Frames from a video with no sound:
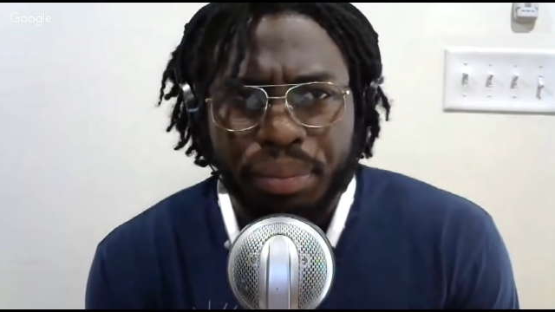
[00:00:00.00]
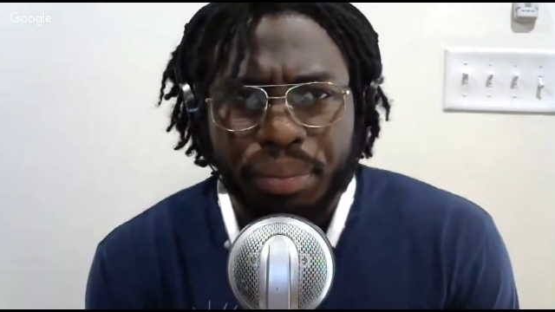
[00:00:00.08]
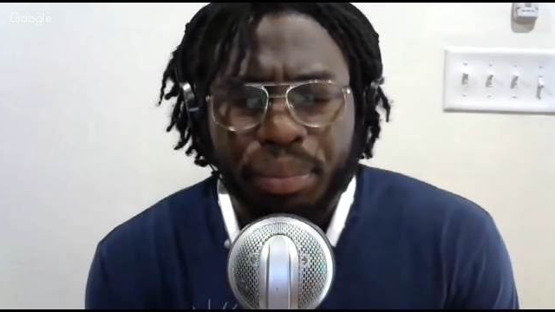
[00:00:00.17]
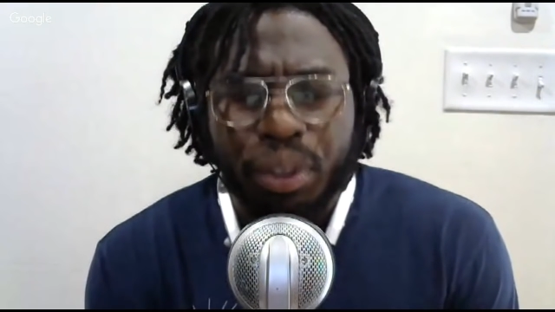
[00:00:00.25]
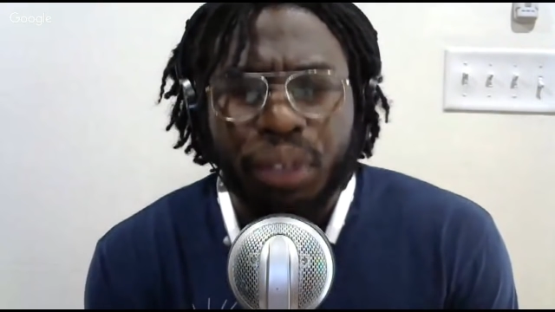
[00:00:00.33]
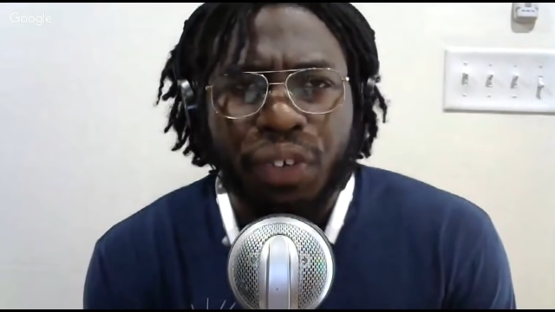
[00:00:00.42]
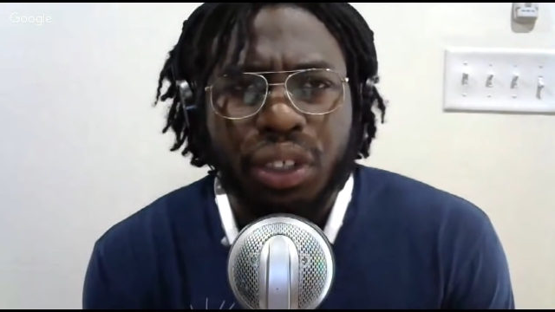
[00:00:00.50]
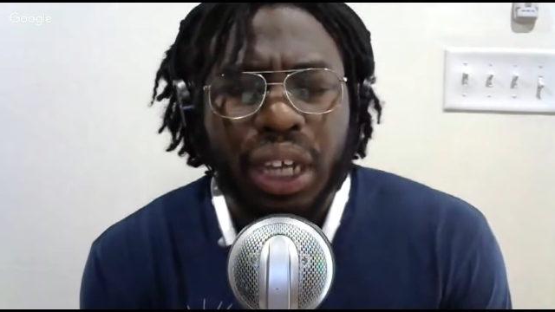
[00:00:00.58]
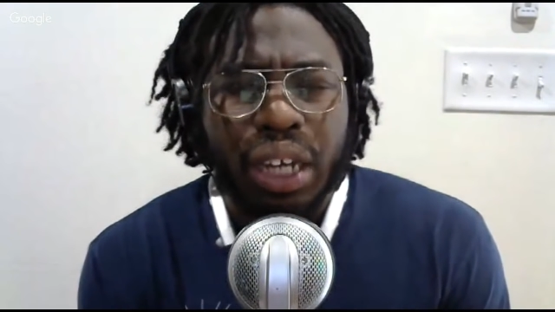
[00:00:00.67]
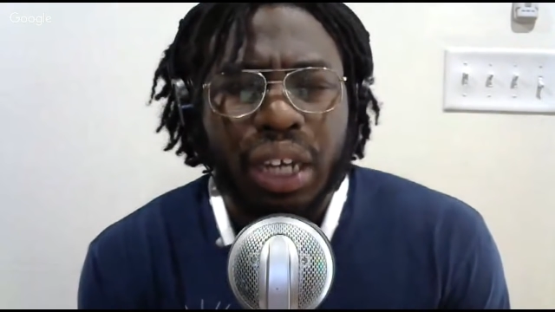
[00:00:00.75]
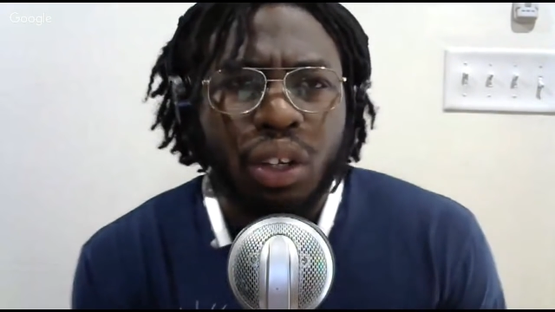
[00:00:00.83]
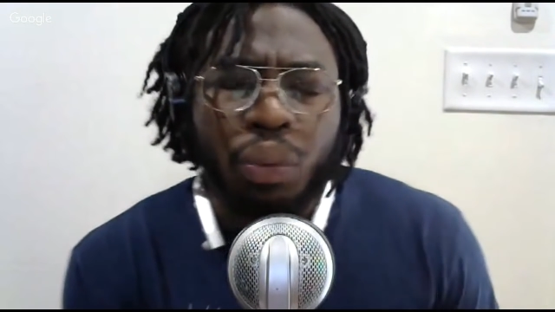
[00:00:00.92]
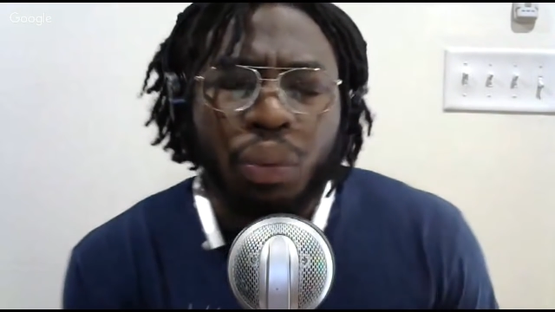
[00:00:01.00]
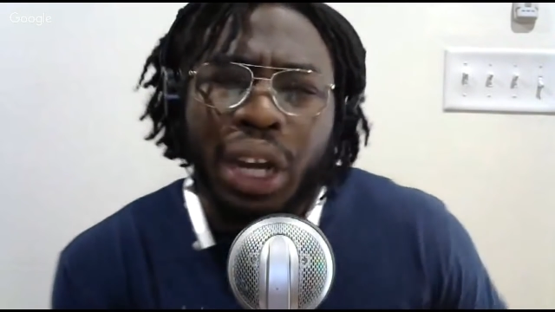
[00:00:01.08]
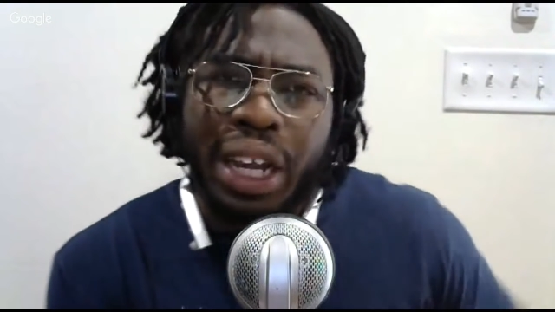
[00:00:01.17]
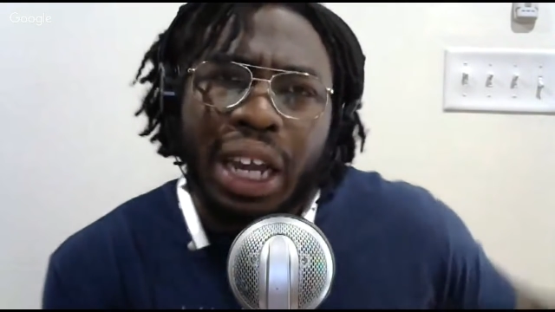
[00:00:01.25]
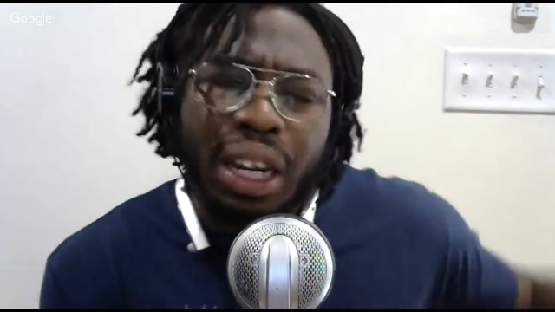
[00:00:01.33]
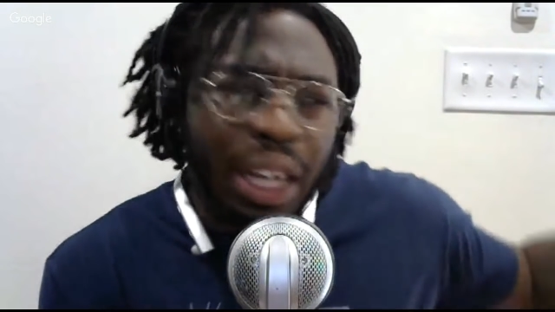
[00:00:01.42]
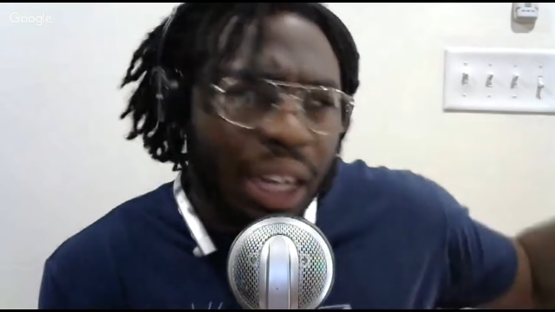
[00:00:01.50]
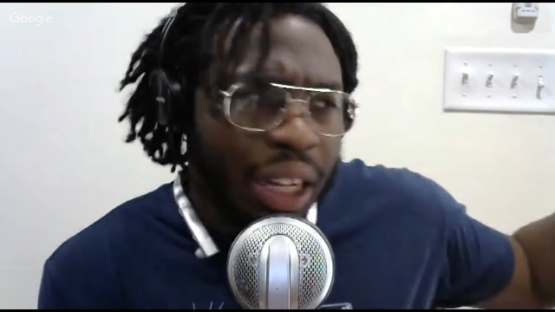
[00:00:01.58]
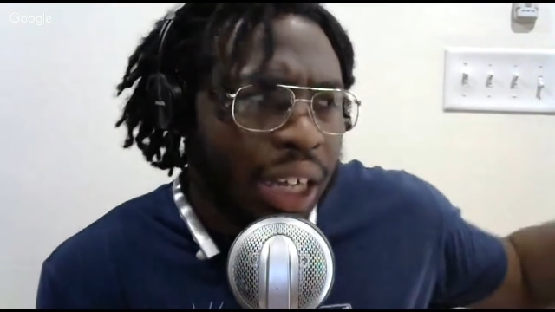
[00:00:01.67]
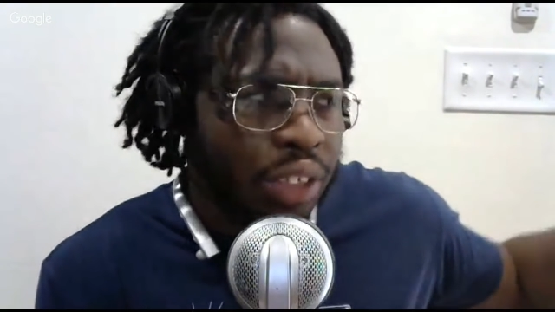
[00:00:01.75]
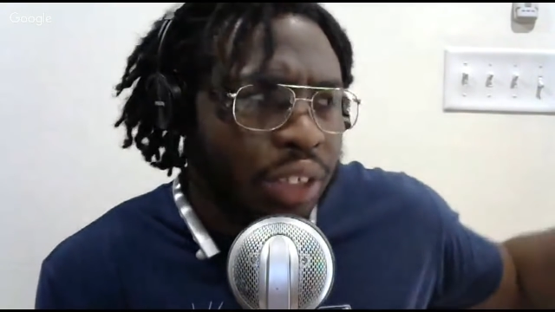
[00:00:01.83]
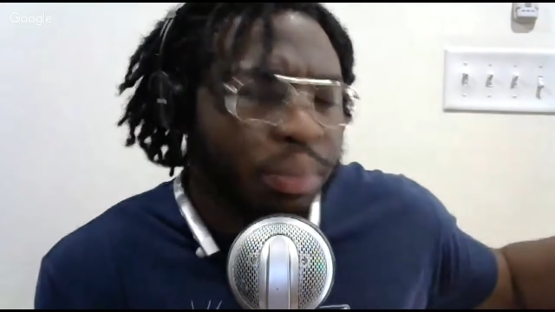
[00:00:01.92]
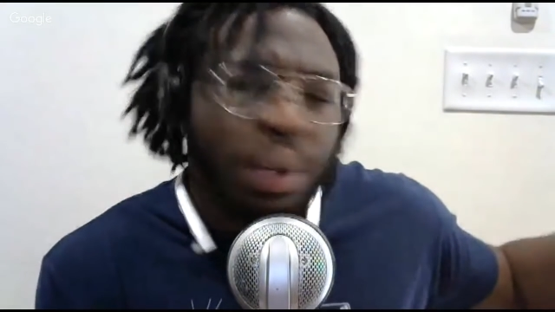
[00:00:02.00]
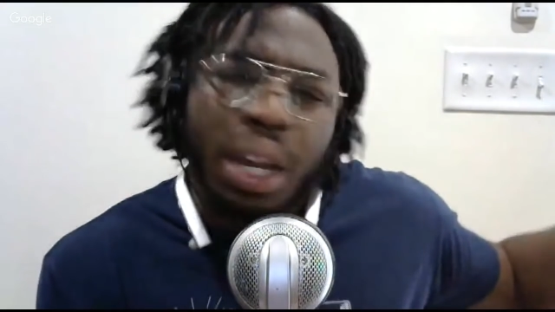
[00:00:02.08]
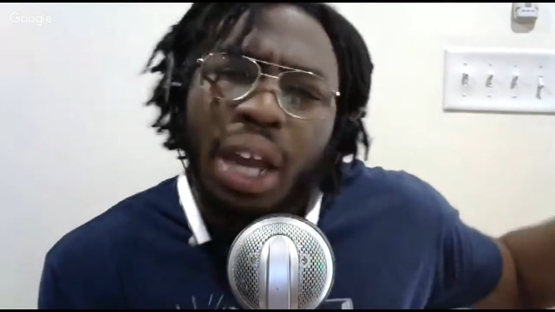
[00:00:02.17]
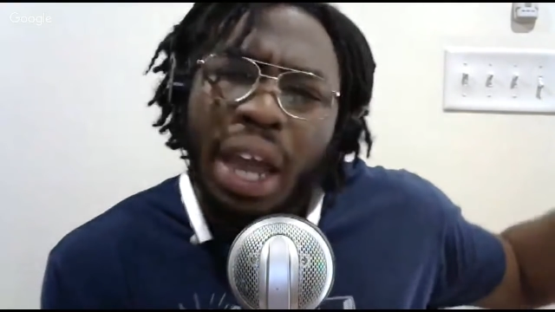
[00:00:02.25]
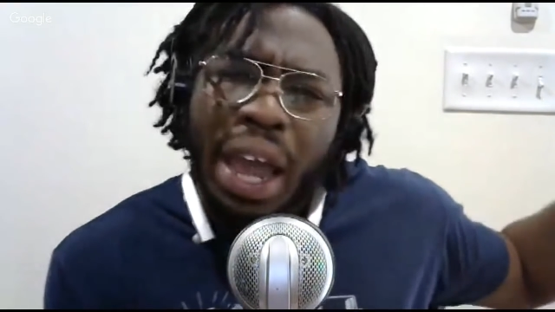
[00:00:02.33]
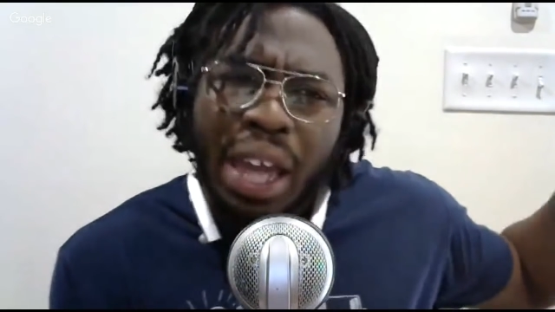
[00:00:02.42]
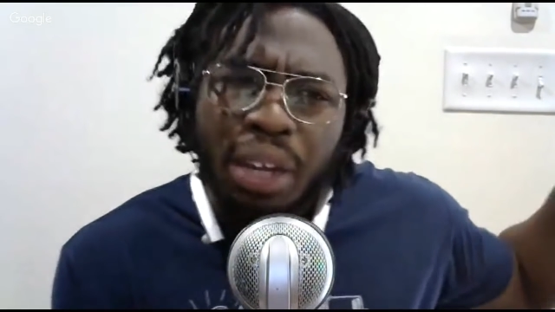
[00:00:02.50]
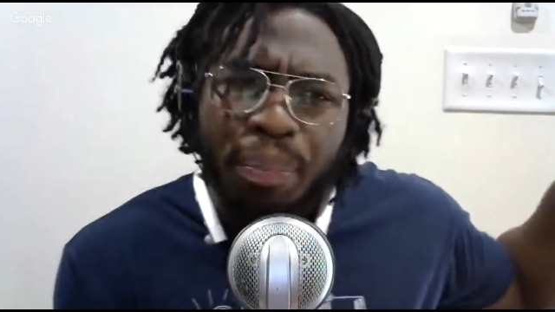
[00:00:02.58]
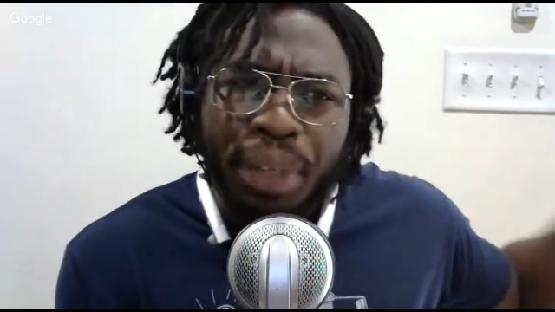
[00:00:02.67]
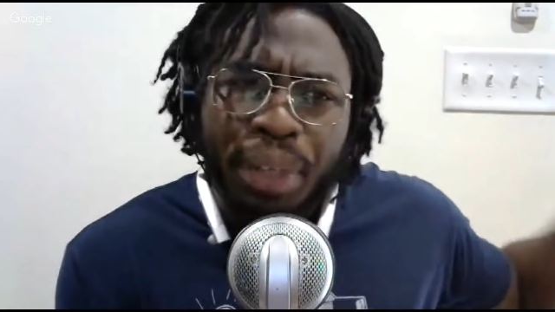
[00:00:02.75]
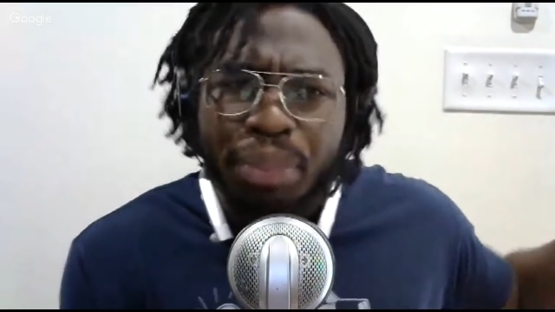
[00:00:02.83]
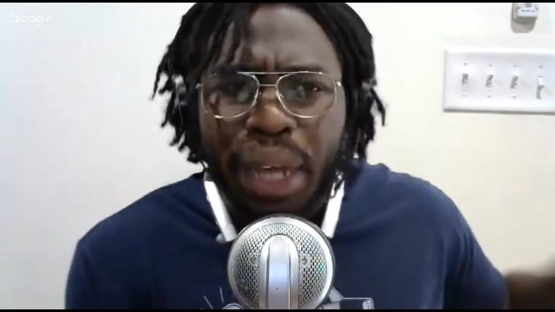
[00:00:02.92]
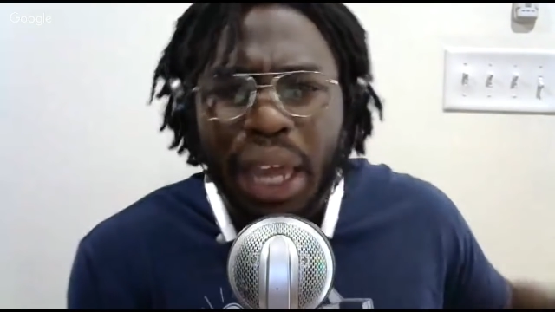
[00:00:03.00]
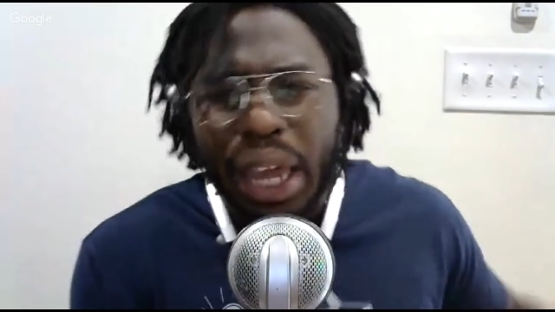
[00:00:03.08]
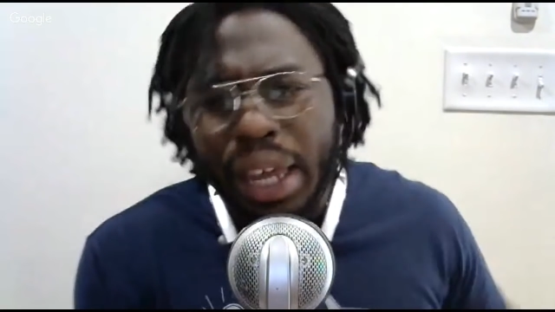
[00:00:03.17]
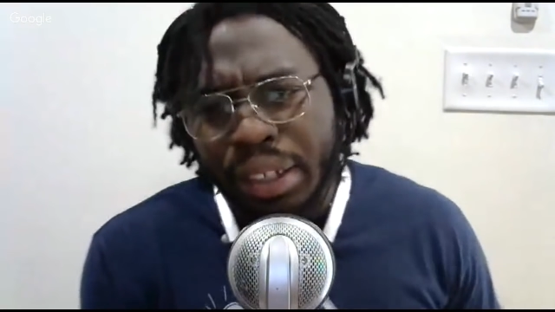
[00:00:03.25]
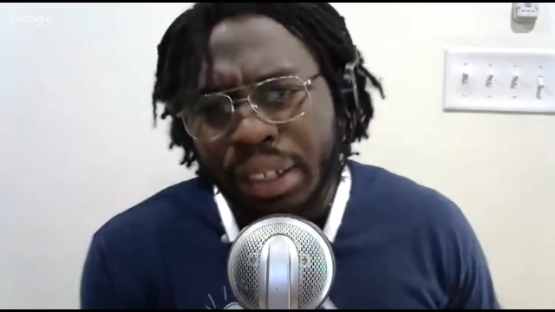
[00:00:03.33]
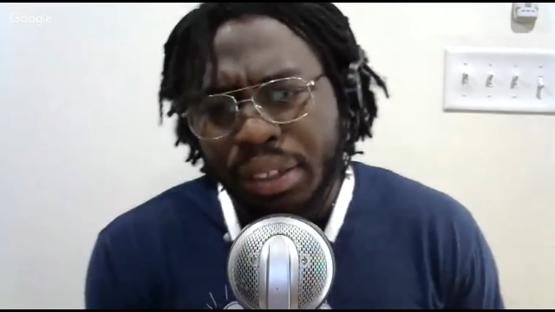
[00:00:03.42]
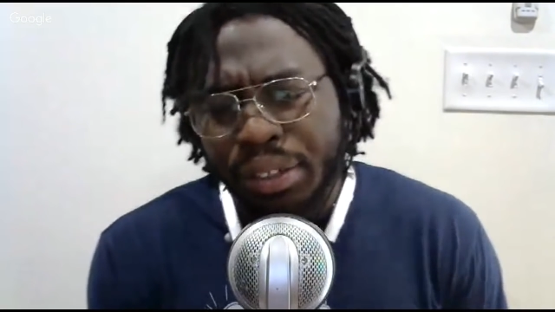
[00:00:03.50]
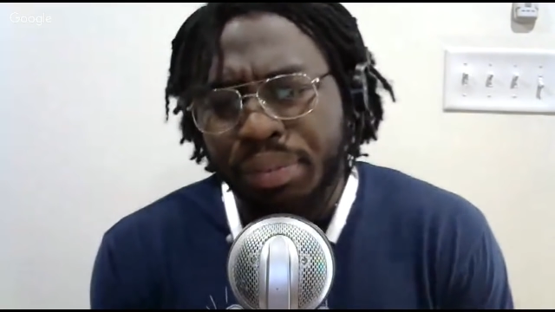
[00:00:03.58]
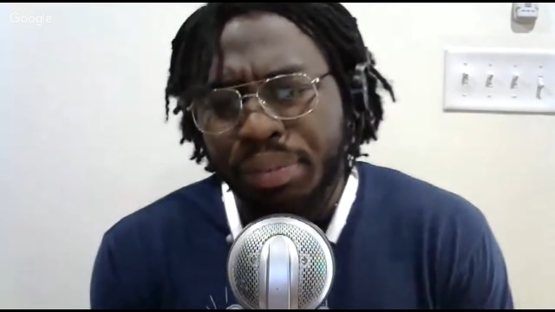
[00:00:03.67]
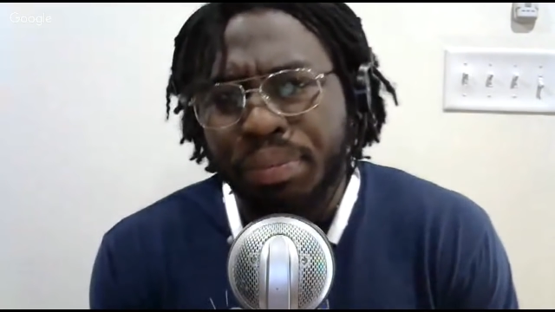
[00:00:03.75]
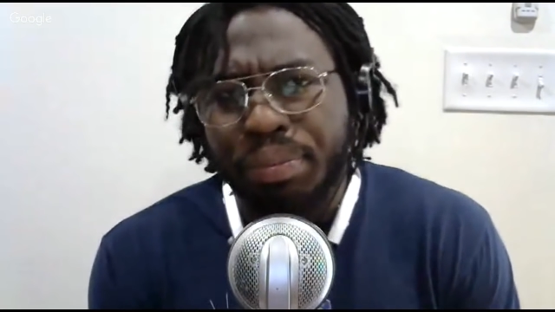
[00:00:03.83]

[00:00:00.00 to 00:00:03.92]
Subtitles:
But the first thing I had to learn when I got in that classroom, I had to bust my ass.